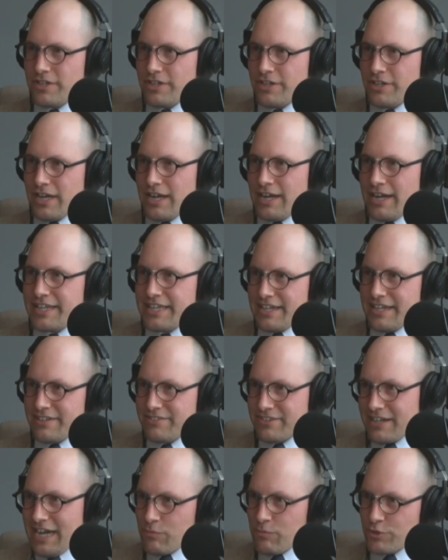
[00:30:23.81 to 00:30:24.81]
and I get
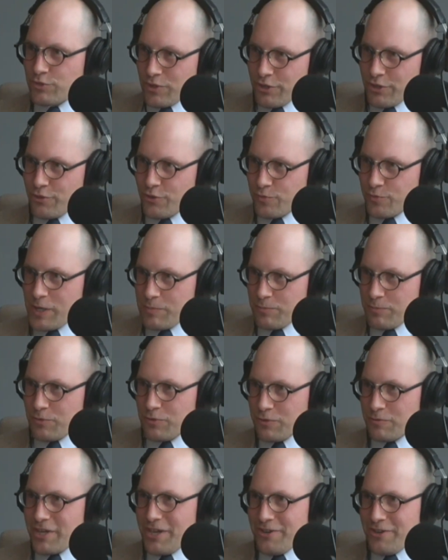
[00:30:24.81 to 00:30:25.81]
that I was one of those people,
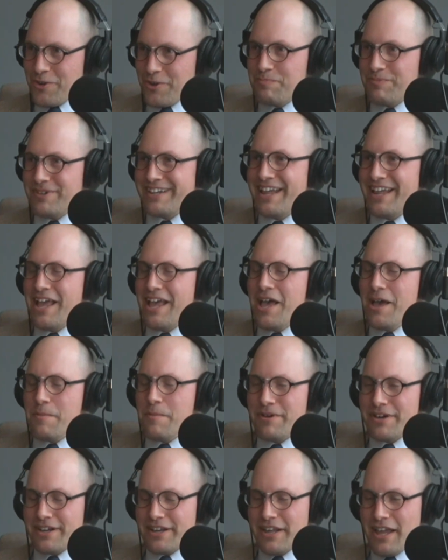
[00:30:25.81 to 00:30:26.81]
But
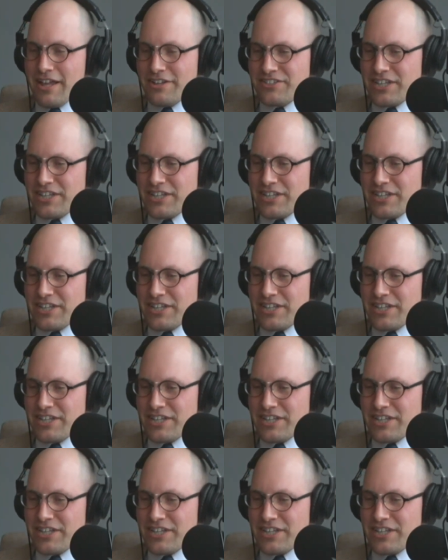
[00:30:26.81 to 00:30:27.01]
10